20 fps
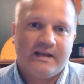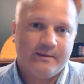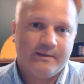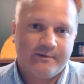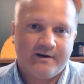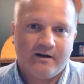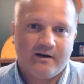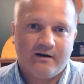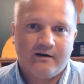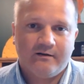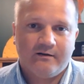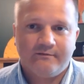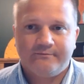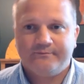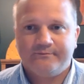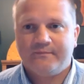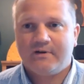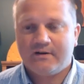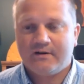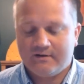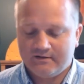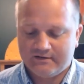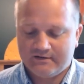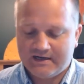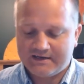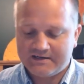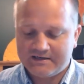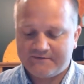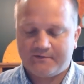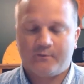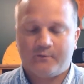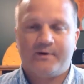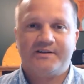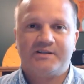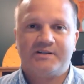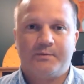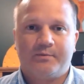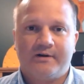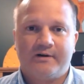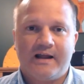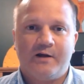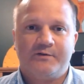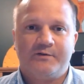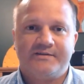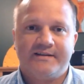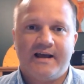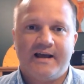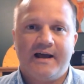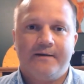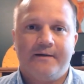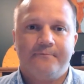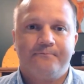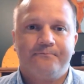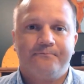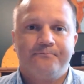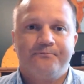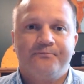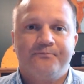EBITDA, a lot of different ways to pronounce that.